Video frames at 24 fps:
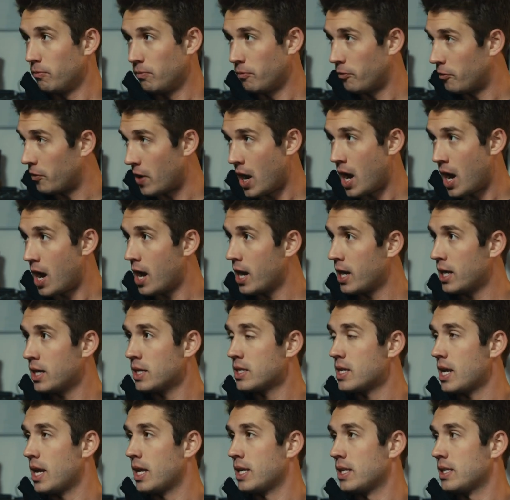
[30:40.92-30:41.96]

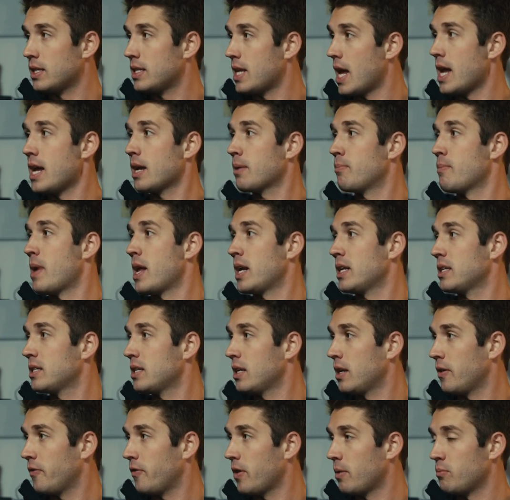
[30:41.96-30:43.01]
find and take
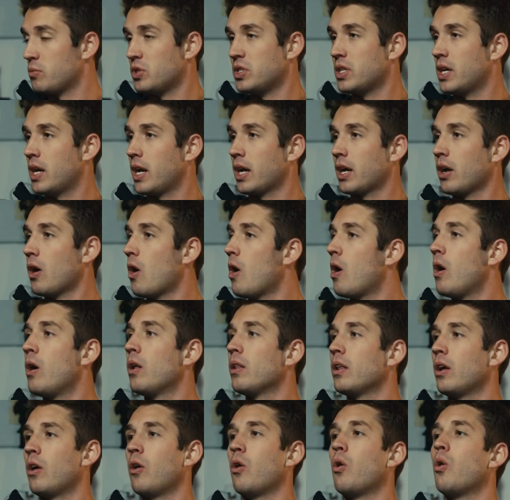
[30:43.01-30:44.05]
medicine if I'm sick,
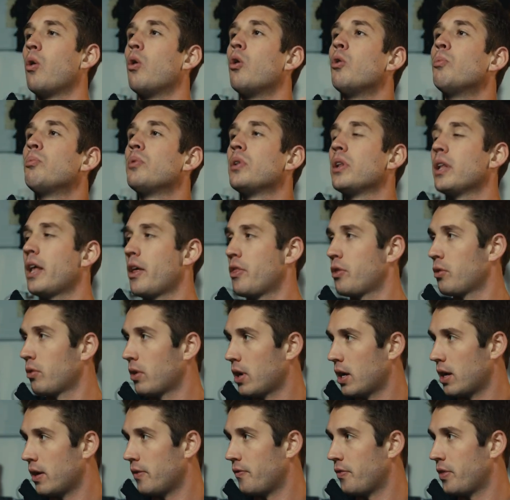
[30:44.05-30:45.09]
a whole
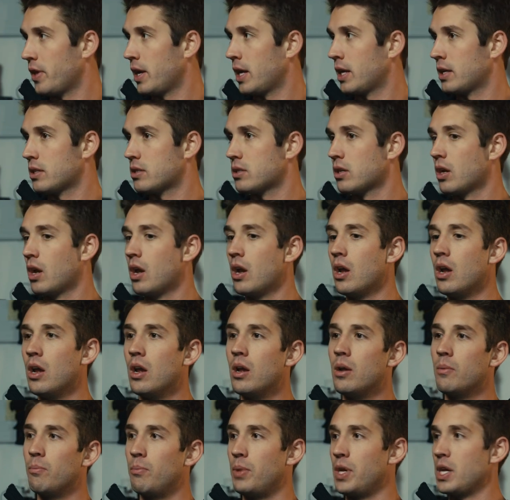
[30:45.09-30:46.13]
plethora of things
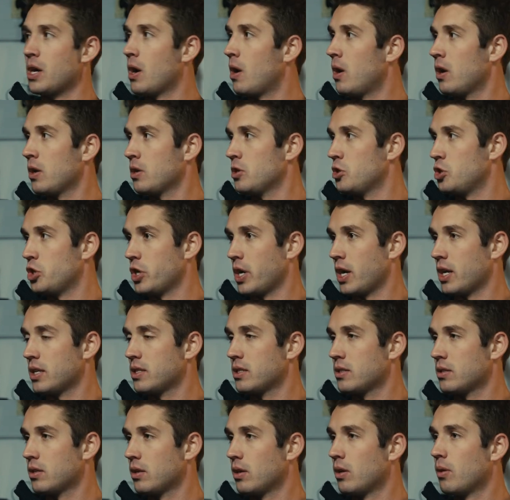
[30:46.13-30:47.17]
beyond
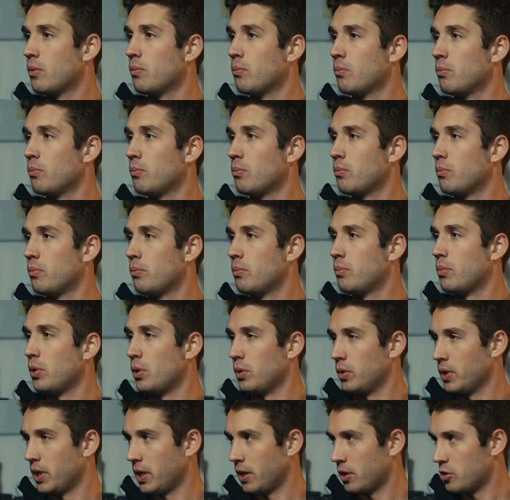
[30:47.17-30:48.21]
just
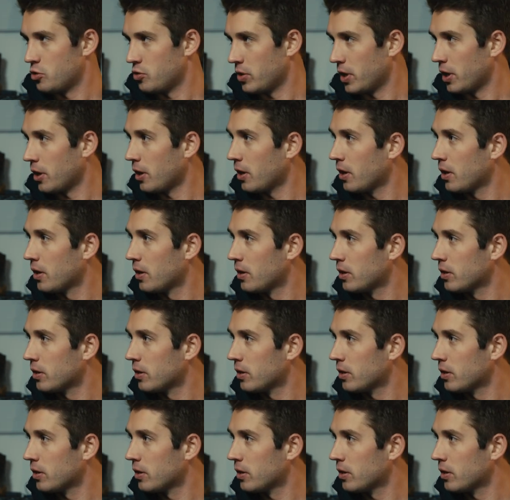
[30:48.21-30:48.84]
pulling a trigger.